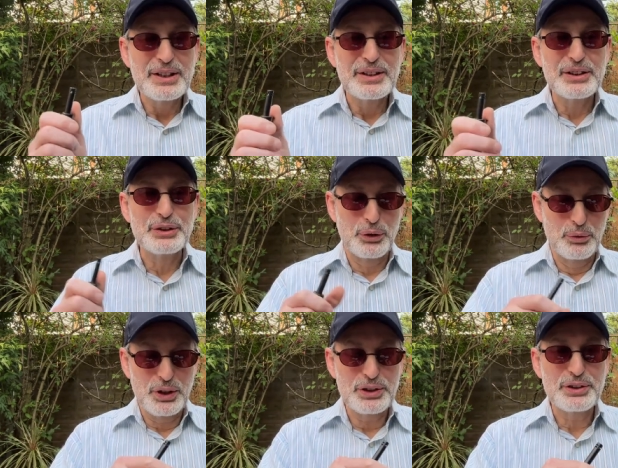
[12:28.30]
You don't
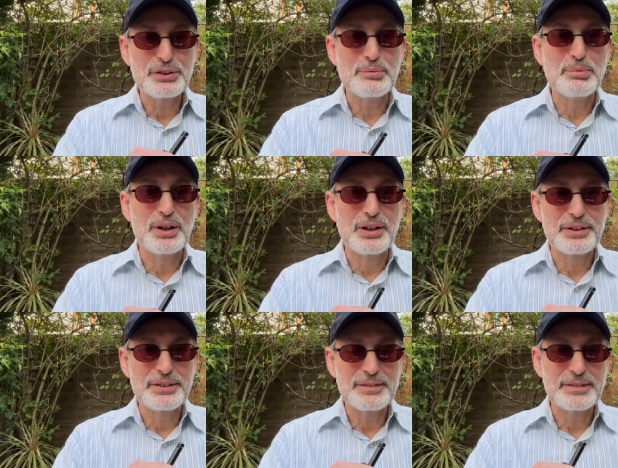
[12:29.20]
want to
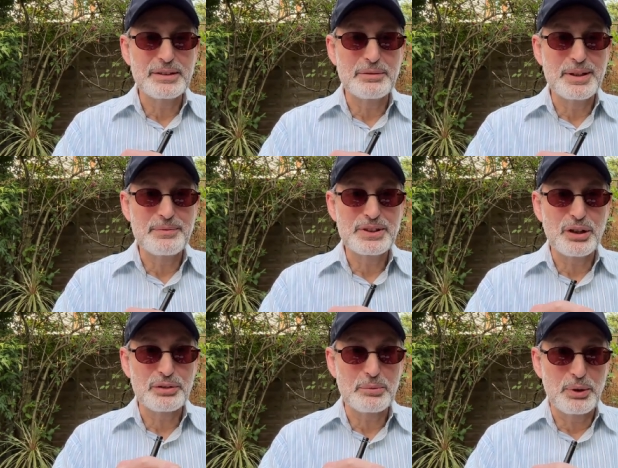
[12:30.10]
burn the rims
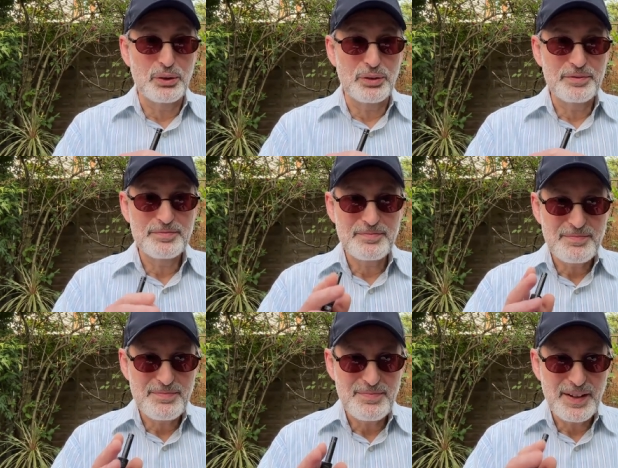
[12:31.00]
of the bowl.
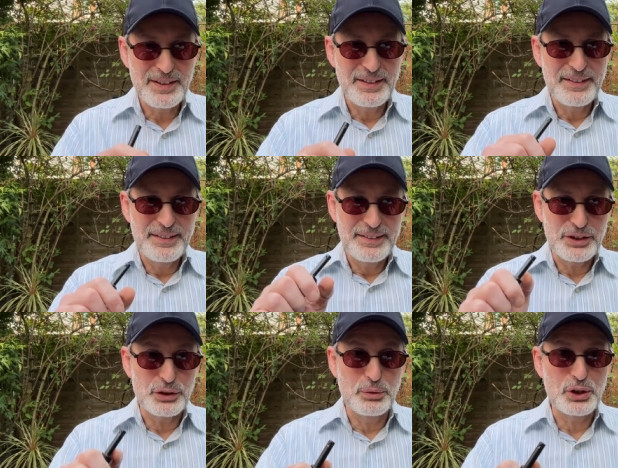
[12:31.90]
So
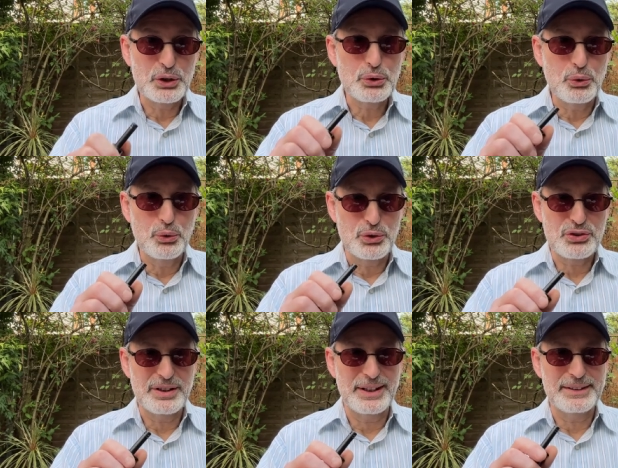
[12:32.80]
you don't want a
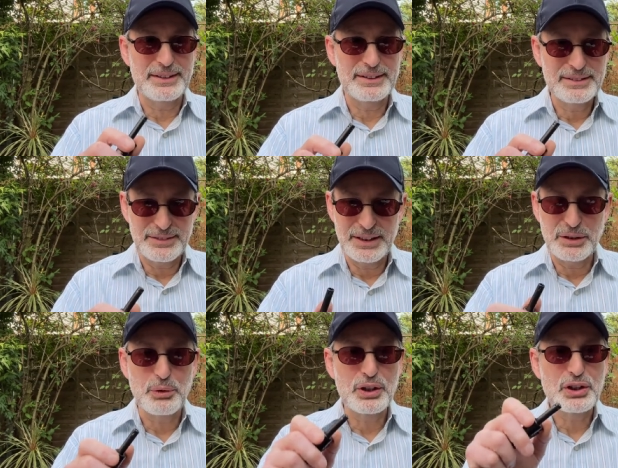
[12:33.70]
torch lighter, right? You
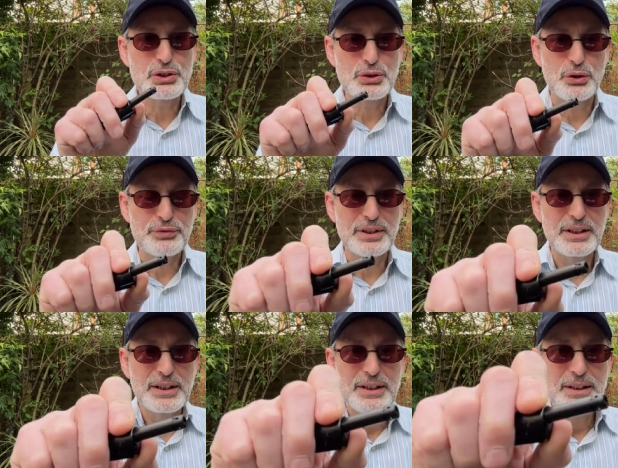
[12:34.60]
want a soft
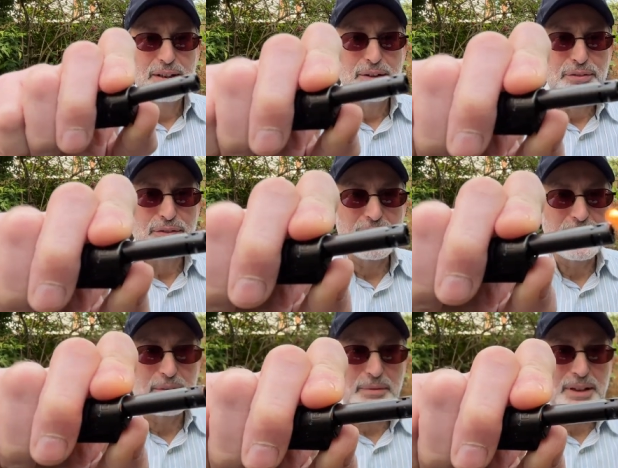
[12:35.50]

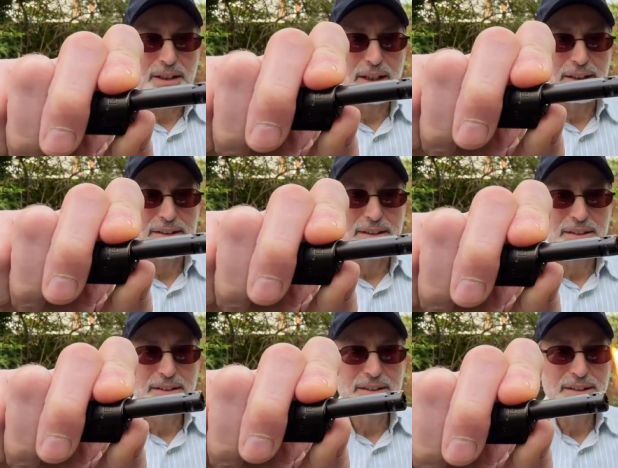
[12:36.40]
flame lighter.
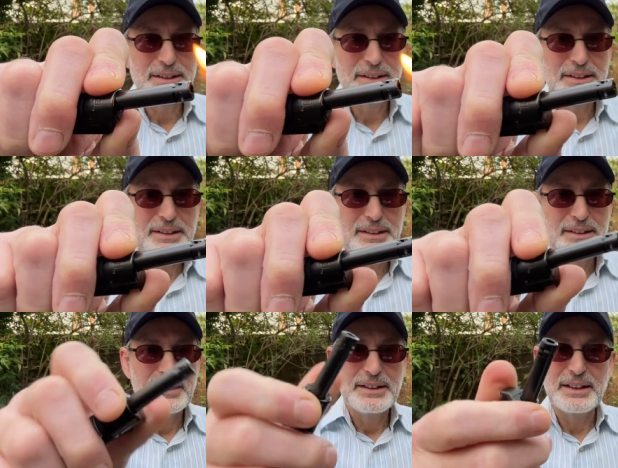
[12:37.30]

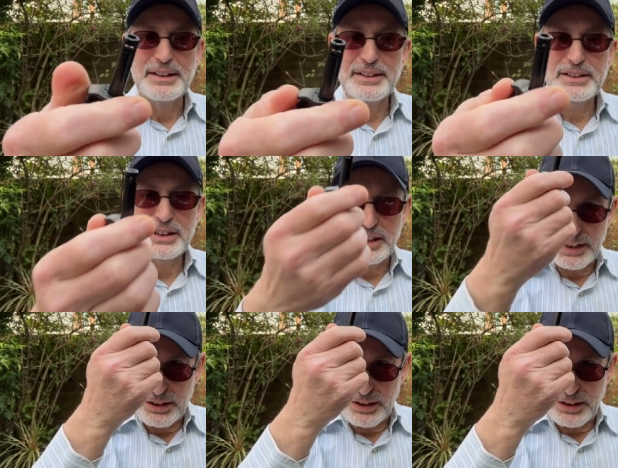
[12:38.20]
And this you can get